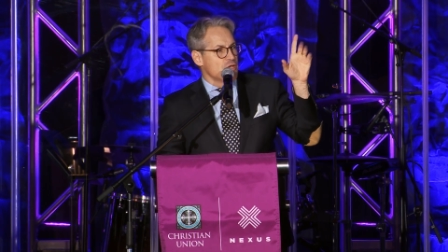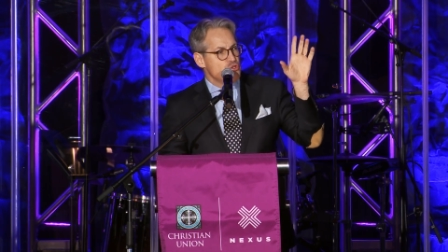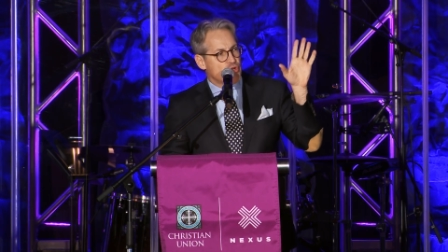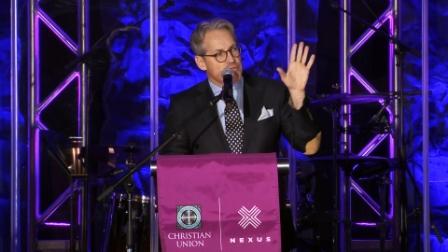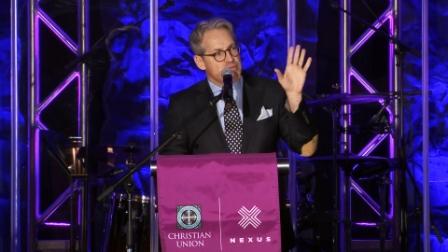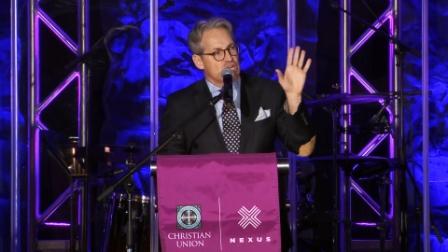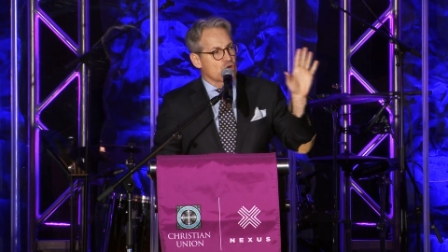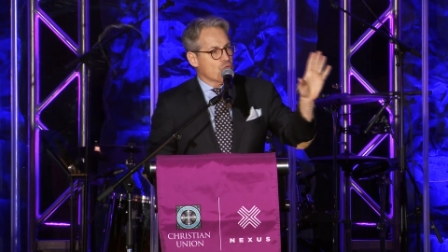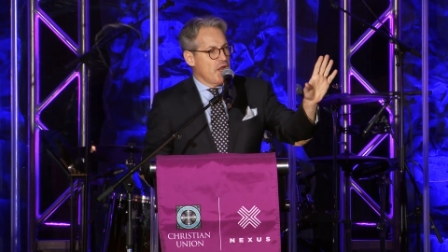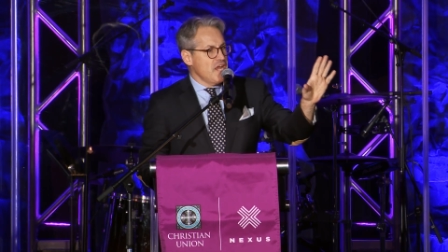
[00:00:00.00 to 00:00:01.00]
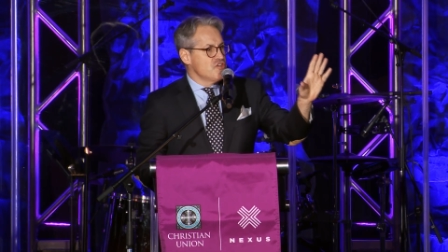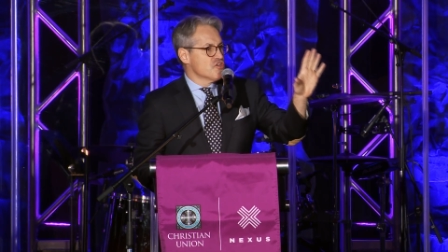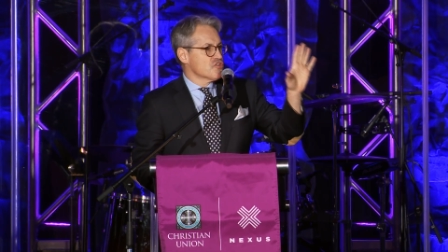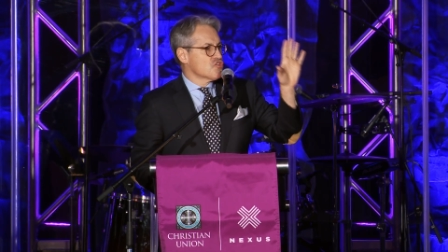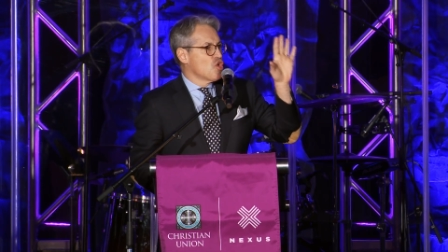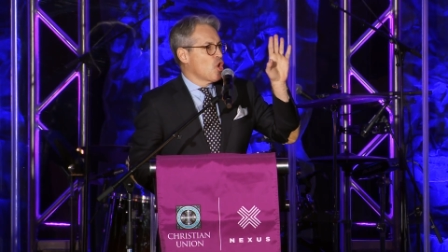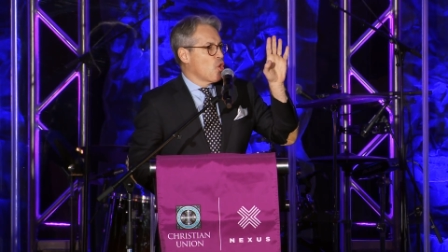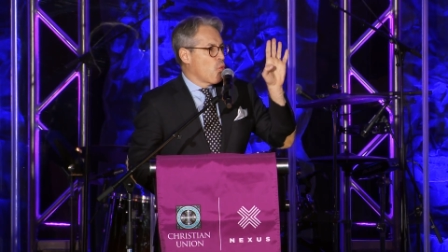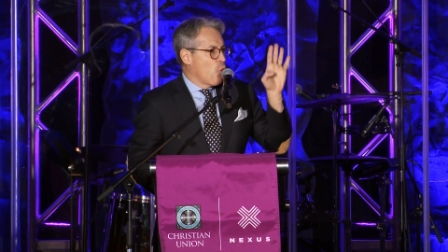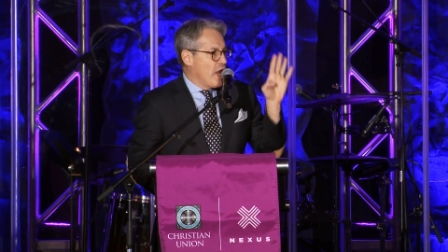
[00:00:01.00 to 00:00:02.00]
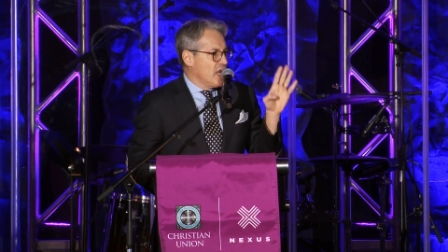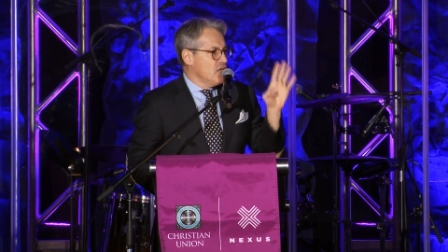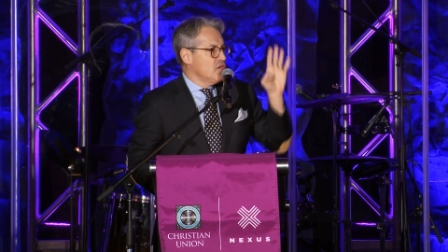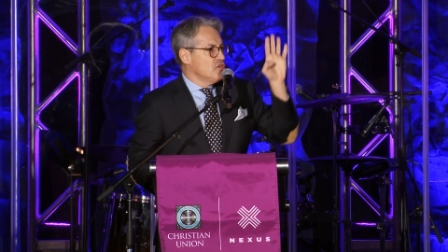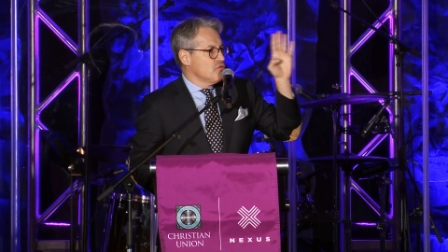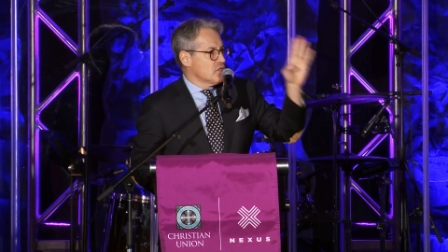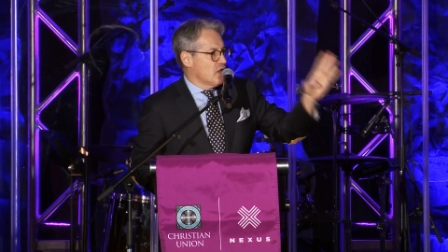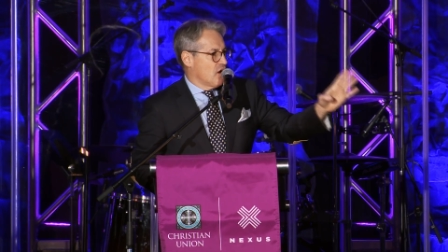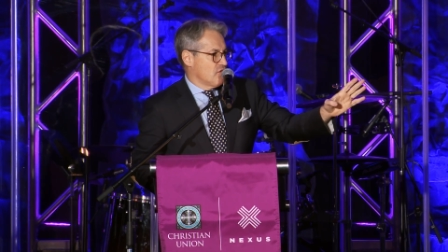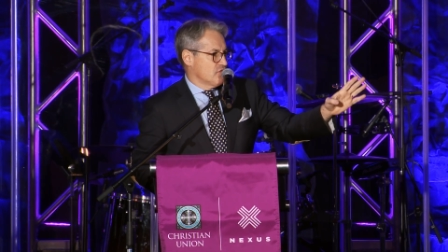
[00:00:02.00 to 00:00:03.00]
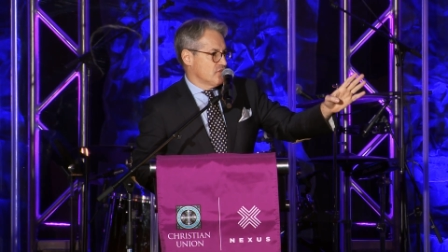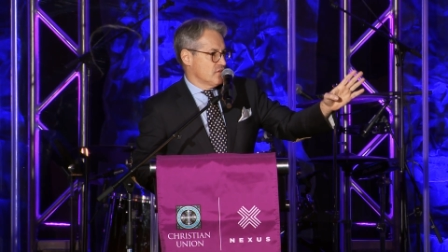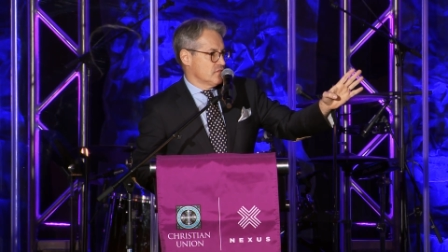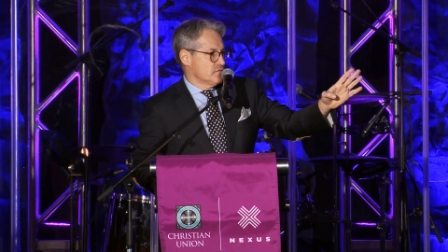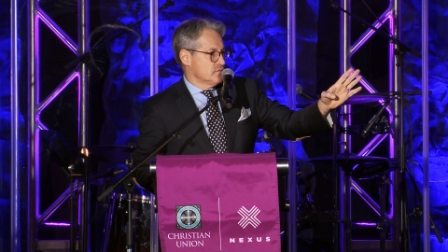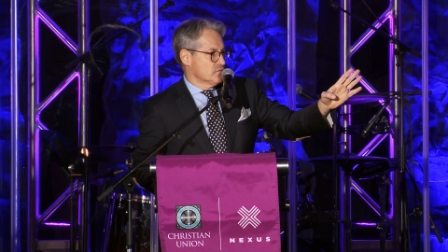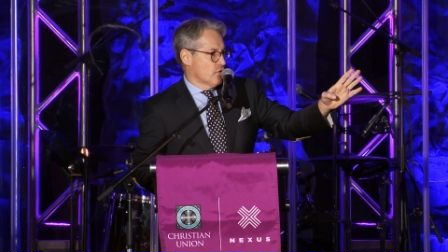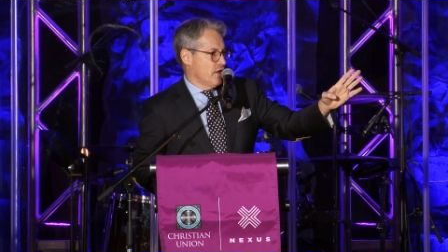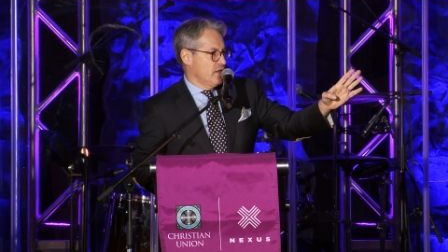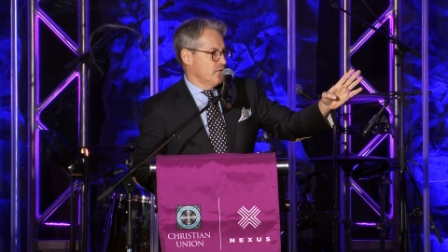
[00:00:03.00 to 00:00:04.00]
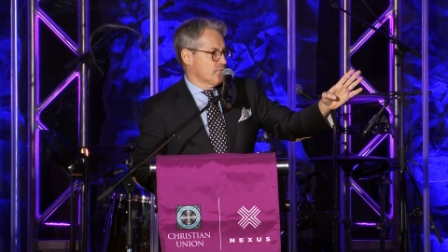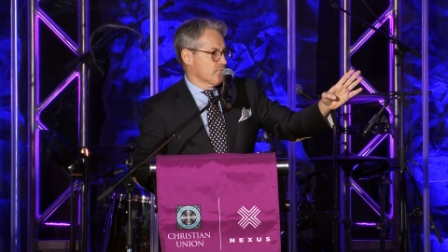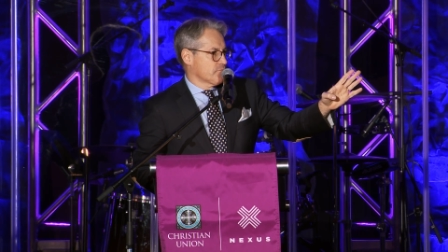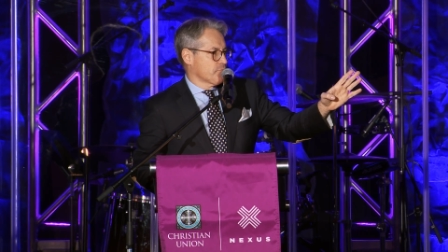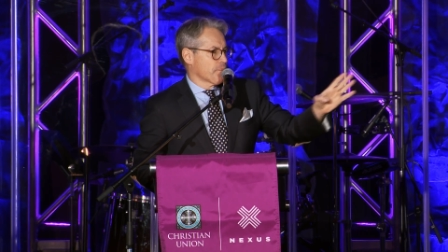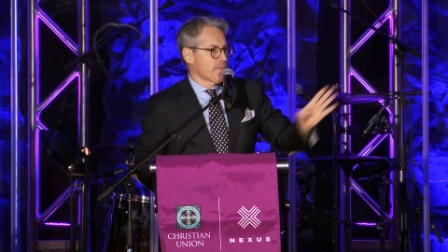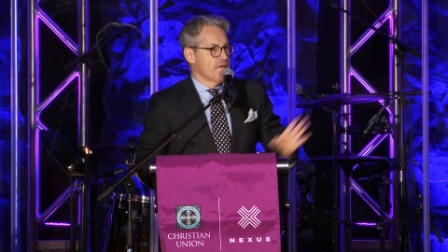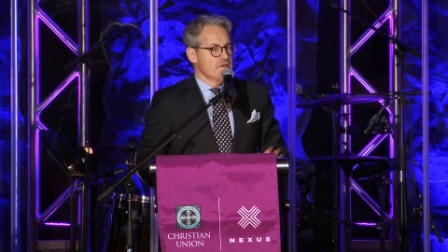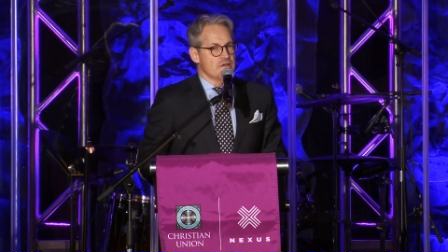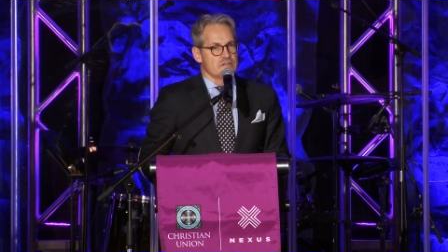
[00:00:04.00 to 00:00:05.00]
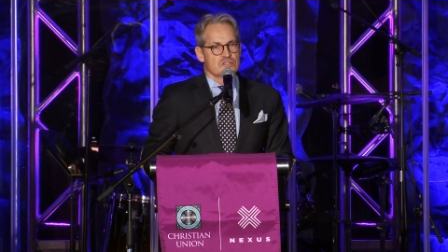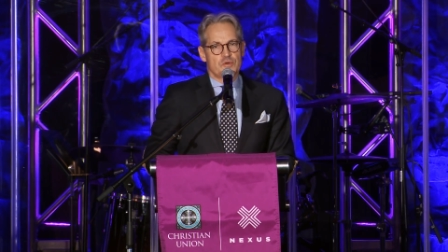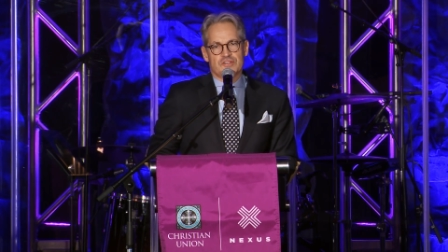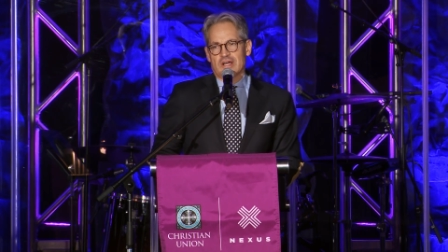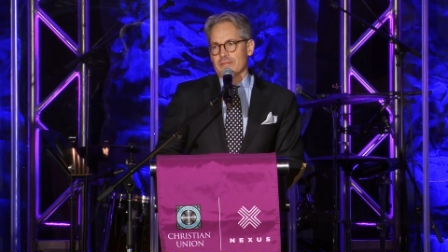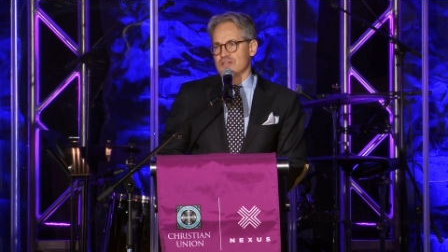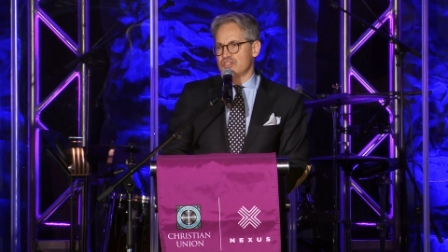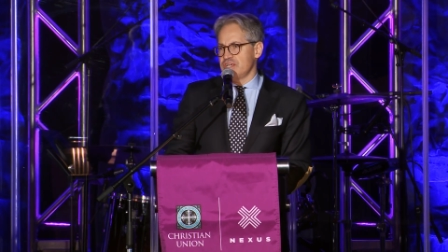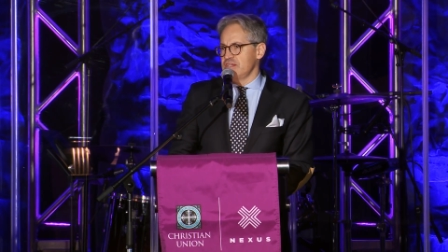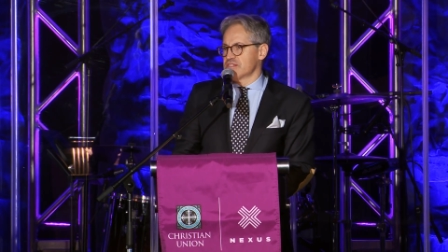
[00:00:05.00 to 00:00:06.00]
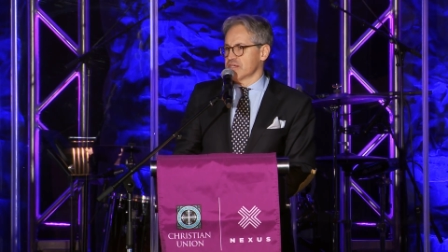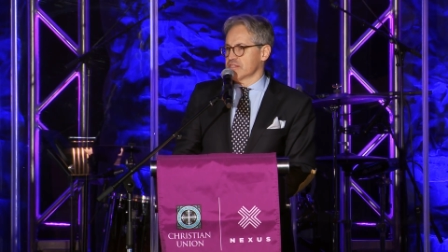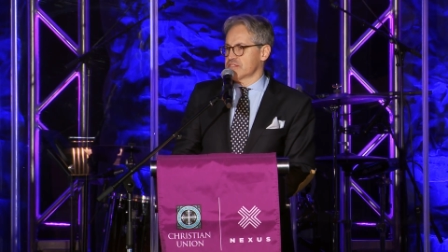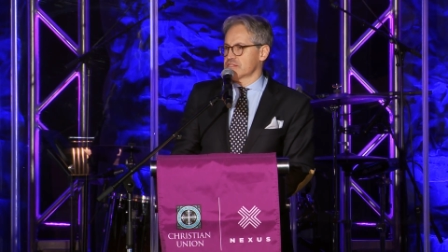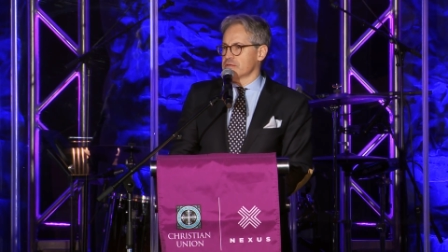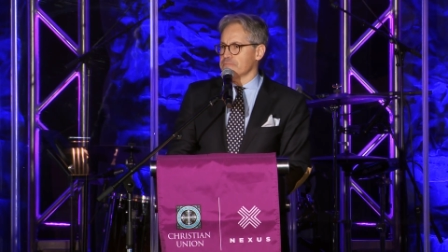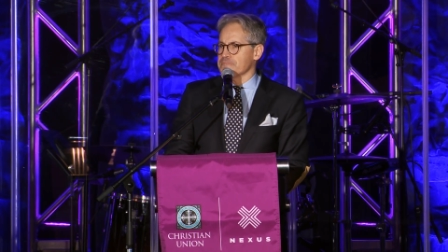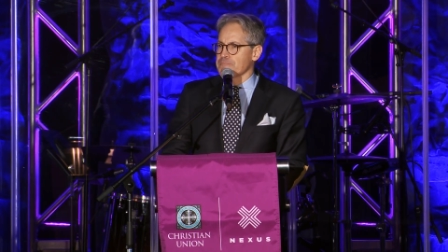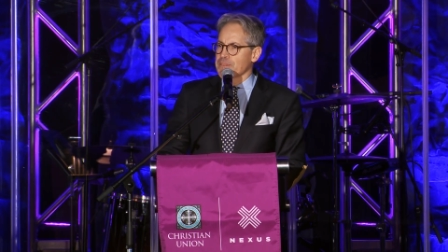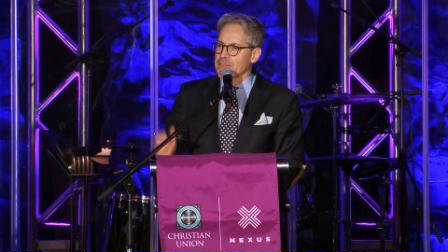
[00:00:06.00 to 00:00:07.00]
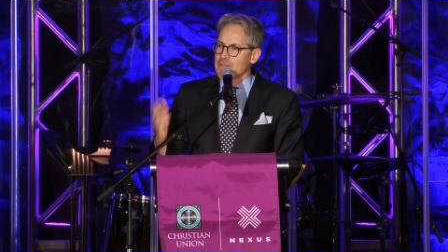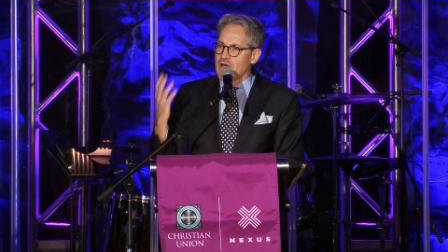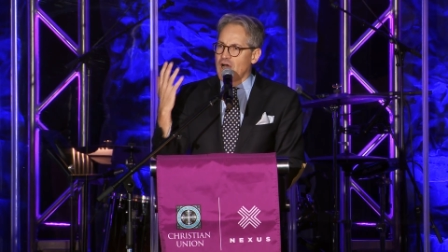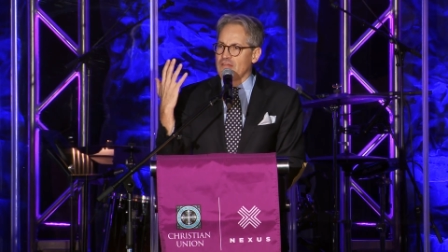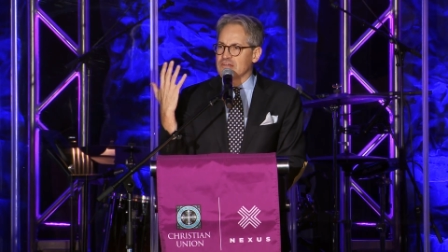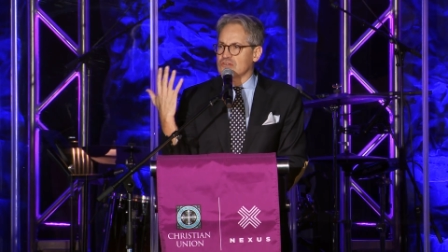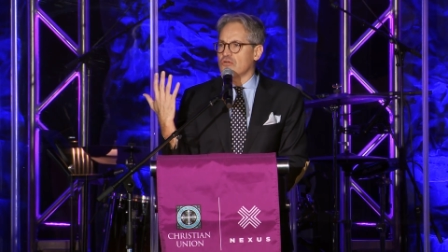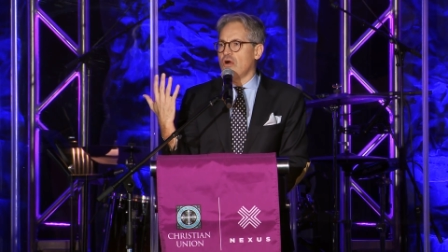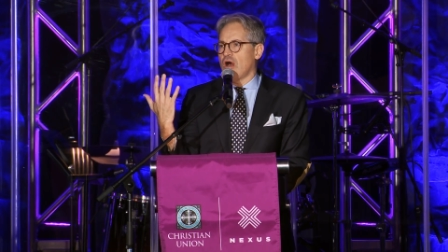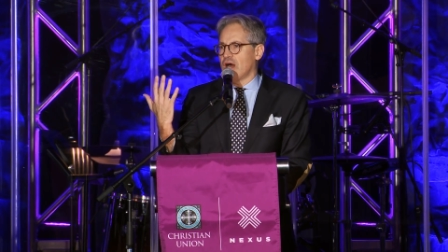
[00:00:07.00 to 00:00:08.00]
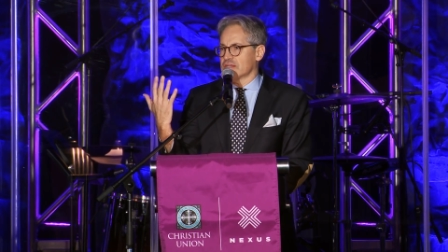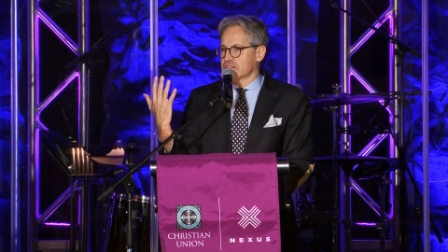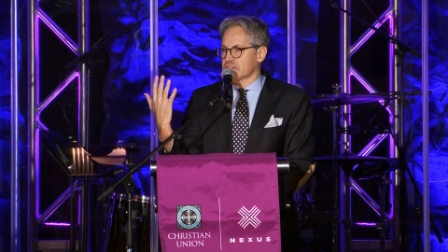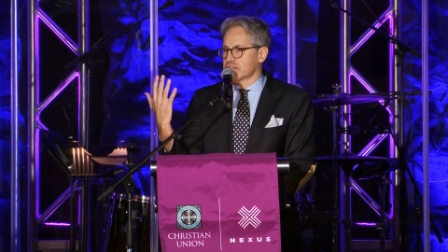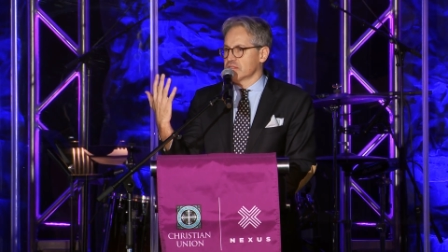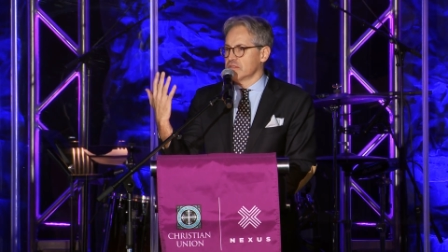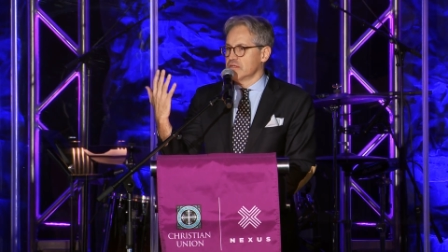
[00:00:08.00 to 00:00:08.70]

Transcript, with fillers: you can be courageous when you love, right? So we talk about Jesus. On the cross,